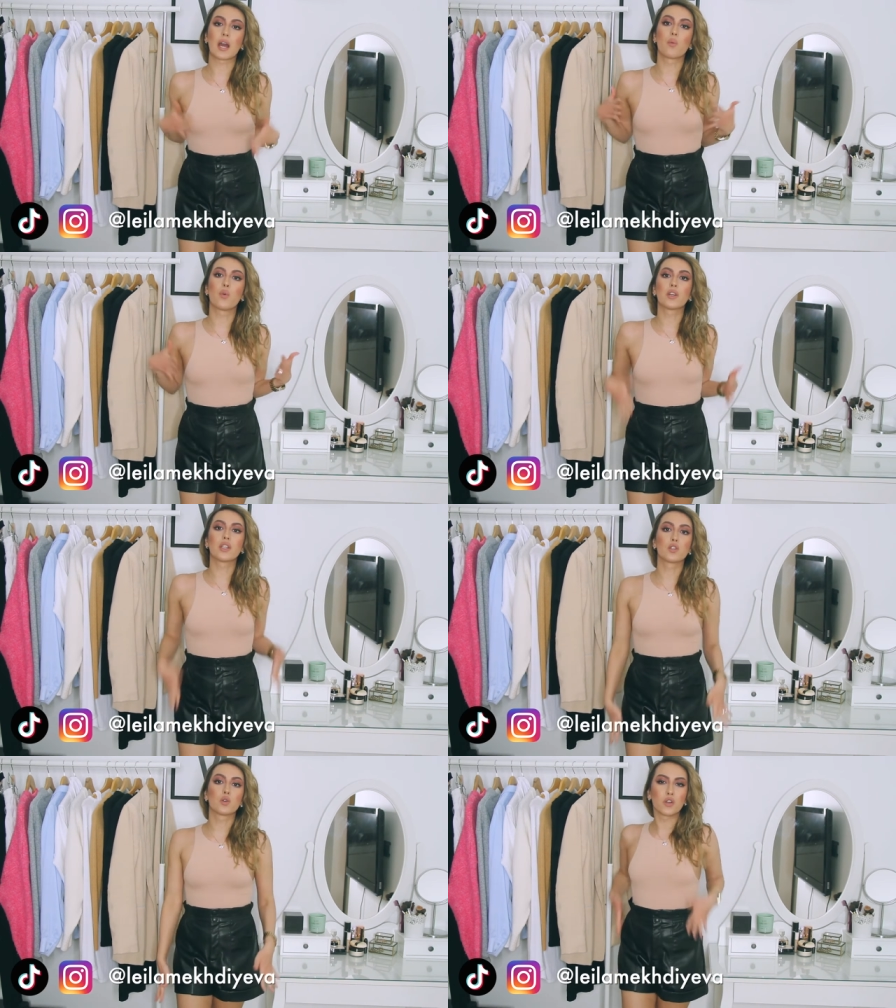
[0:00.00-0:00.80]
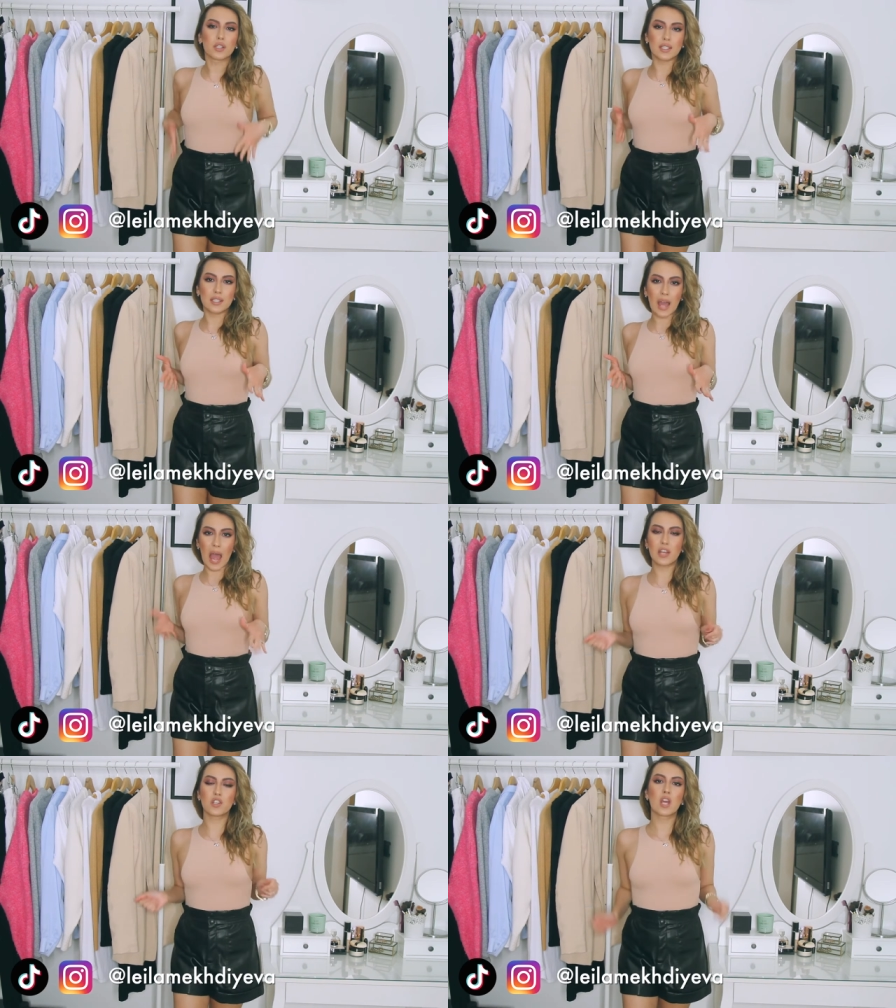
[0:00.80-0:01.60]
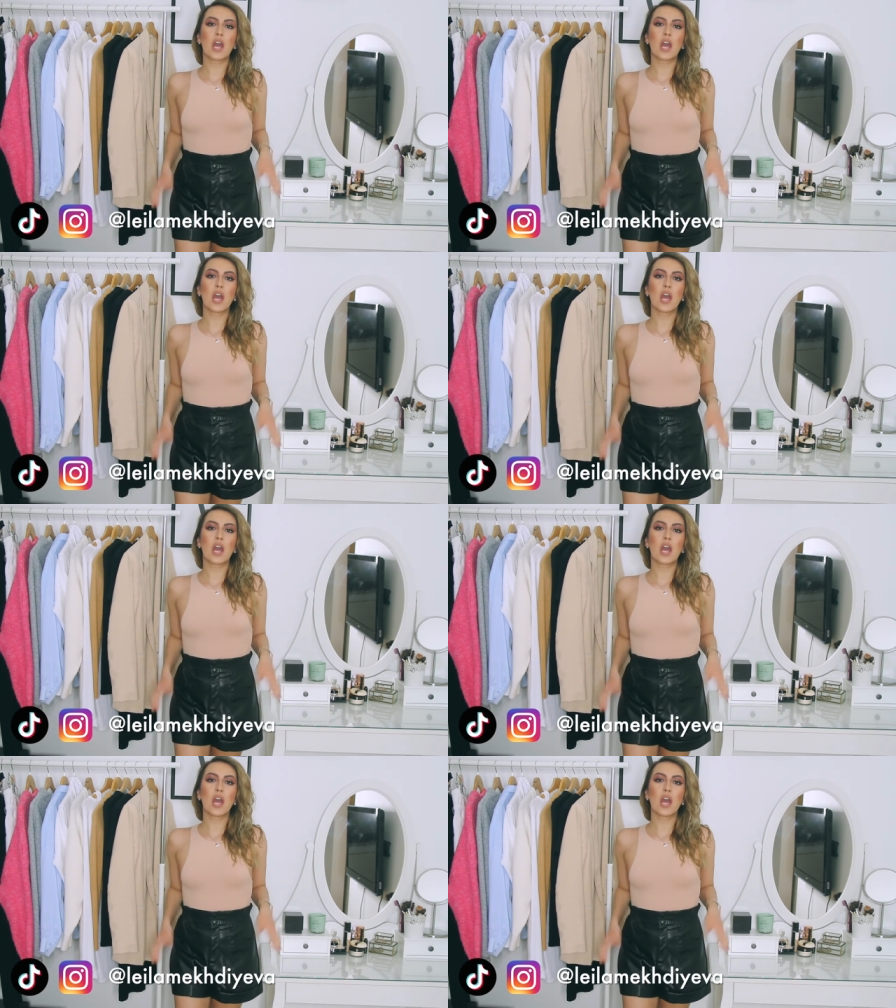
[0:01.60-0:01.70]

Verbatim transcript: I wanted to look snatched,